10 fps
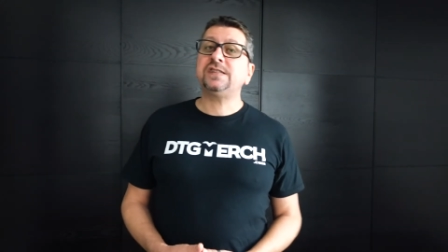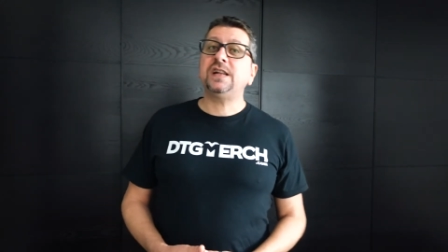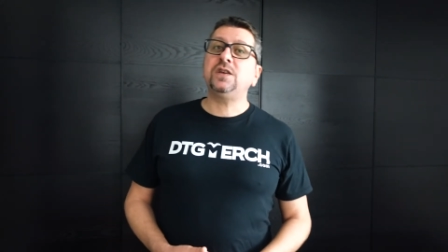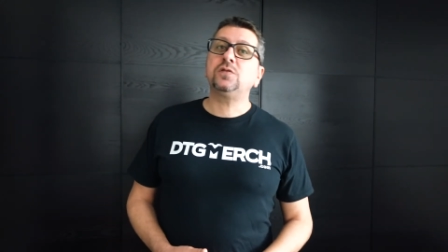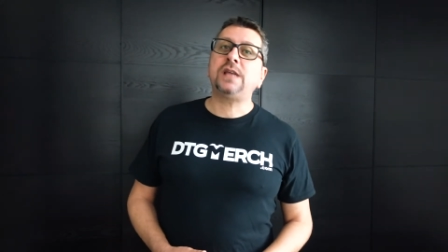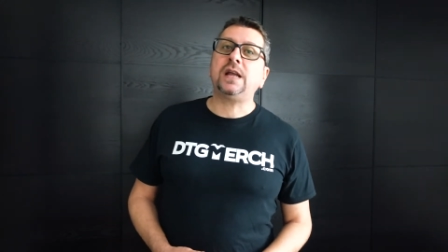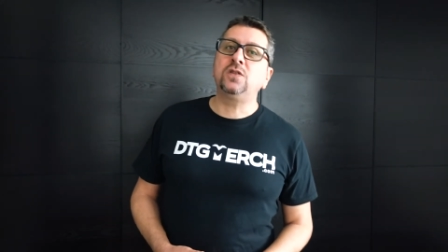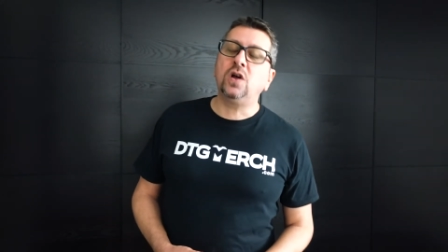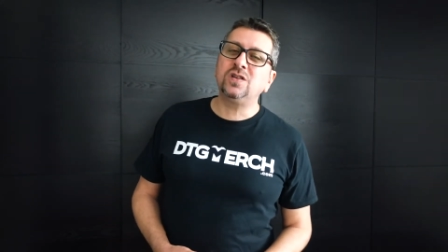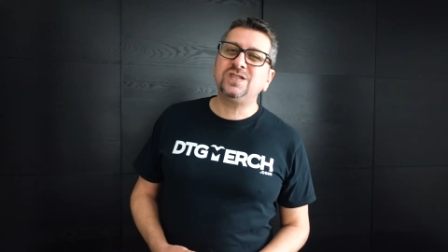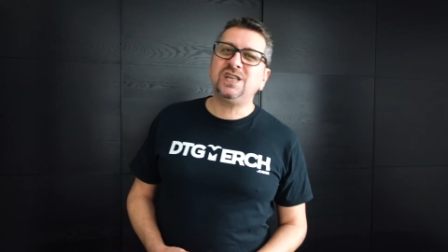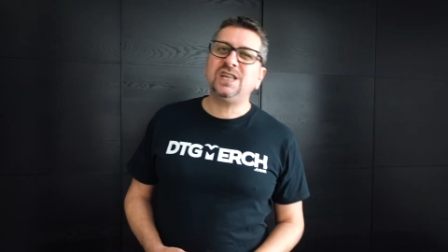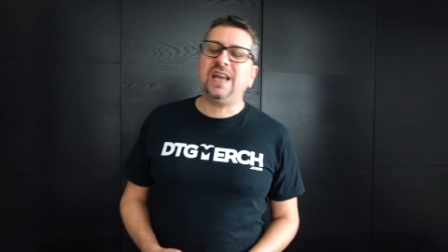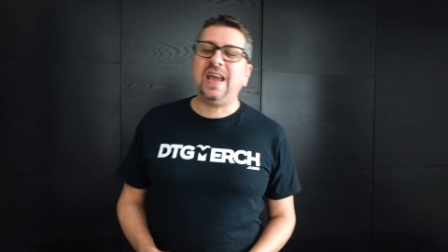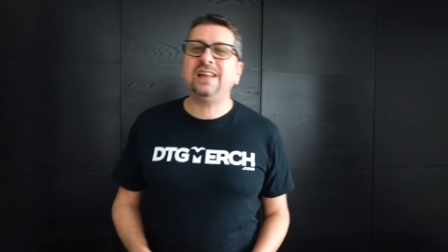is a new
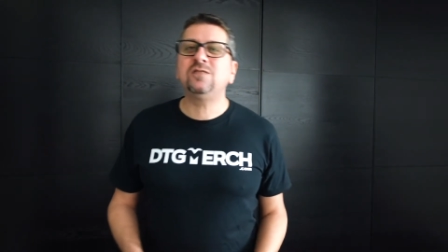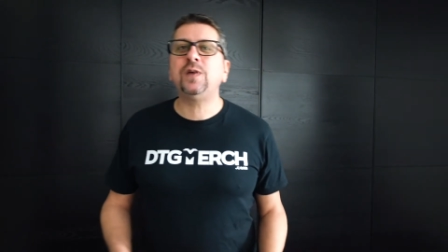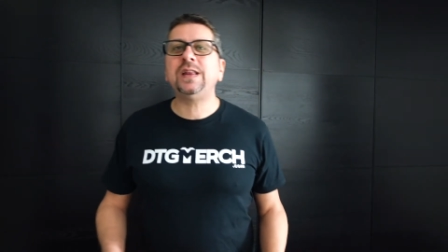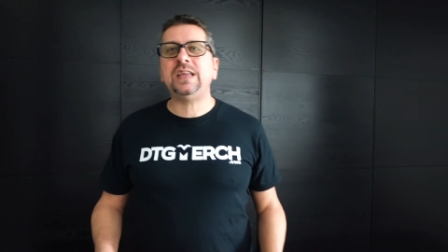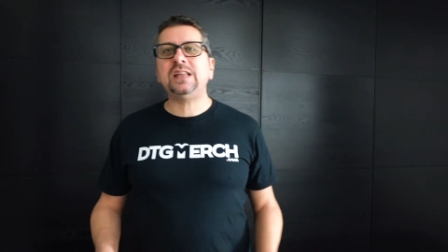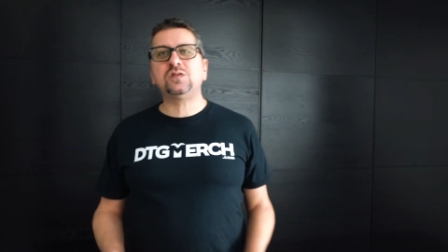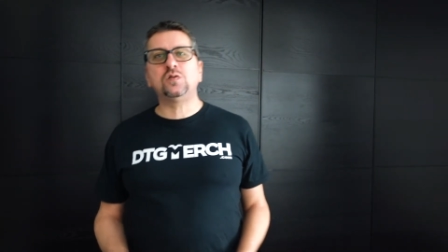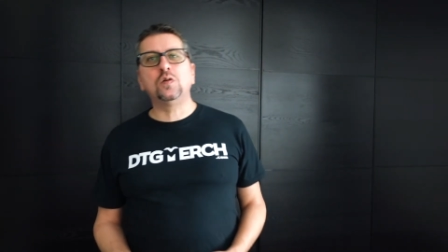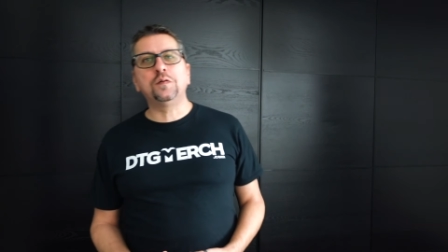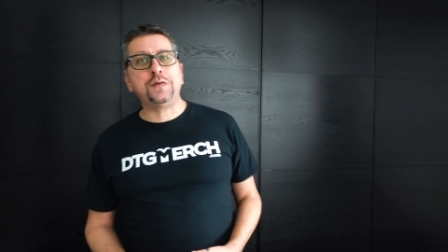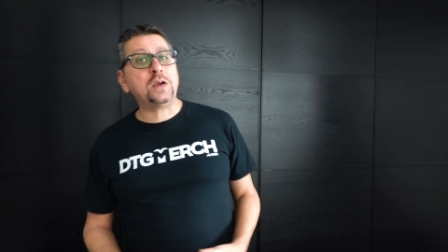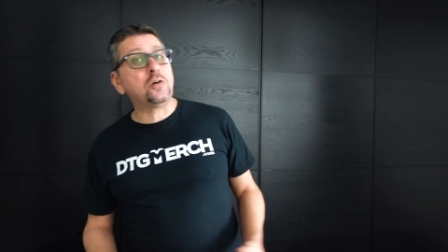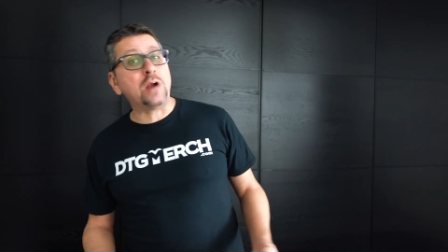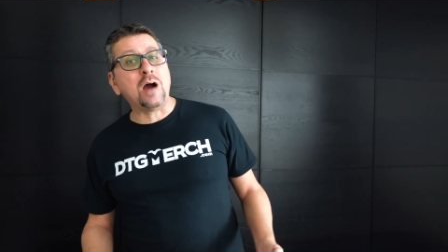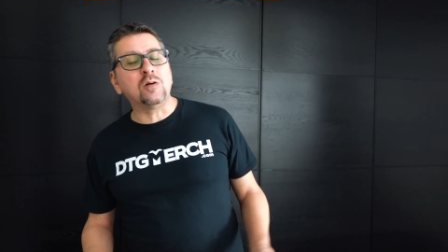technology and we need to
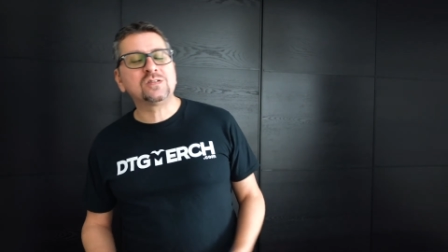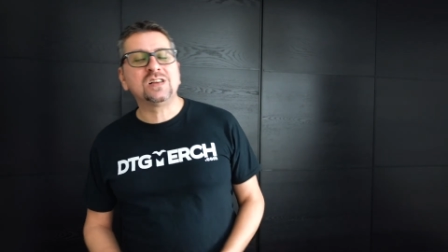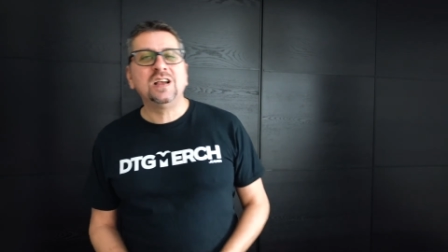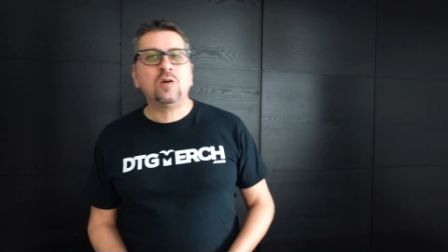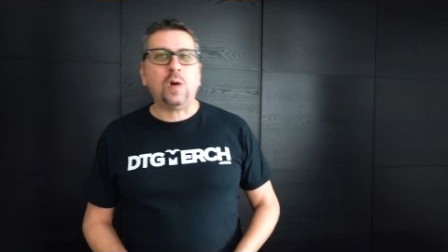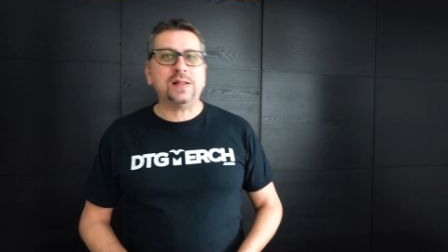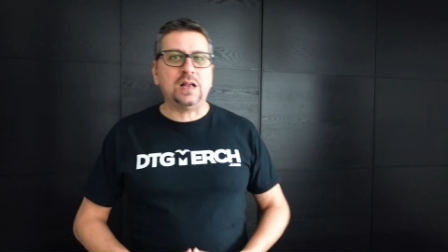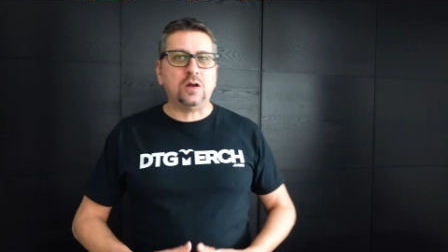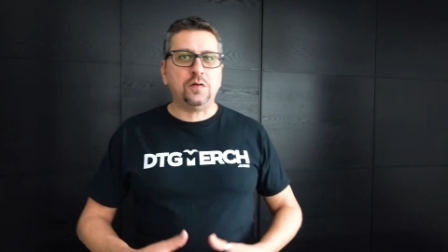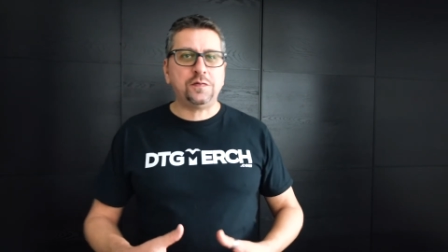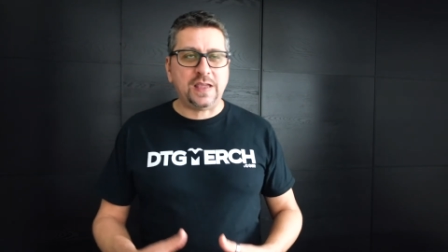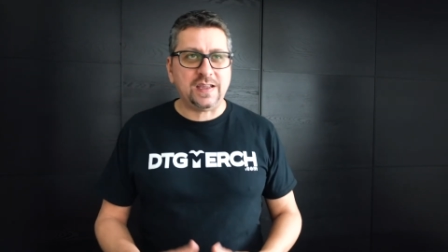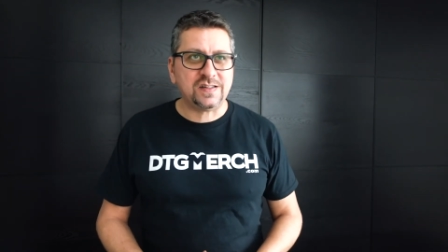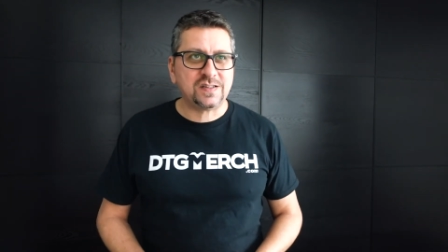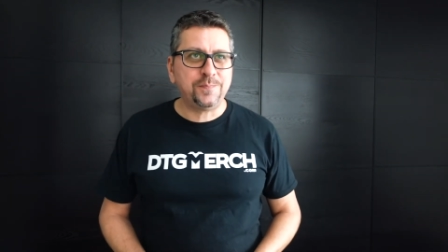figure out quite a lot of
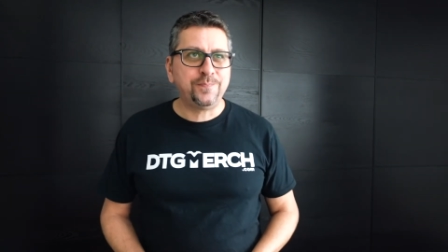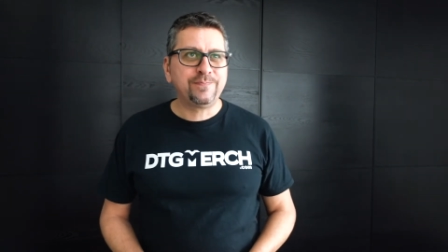things.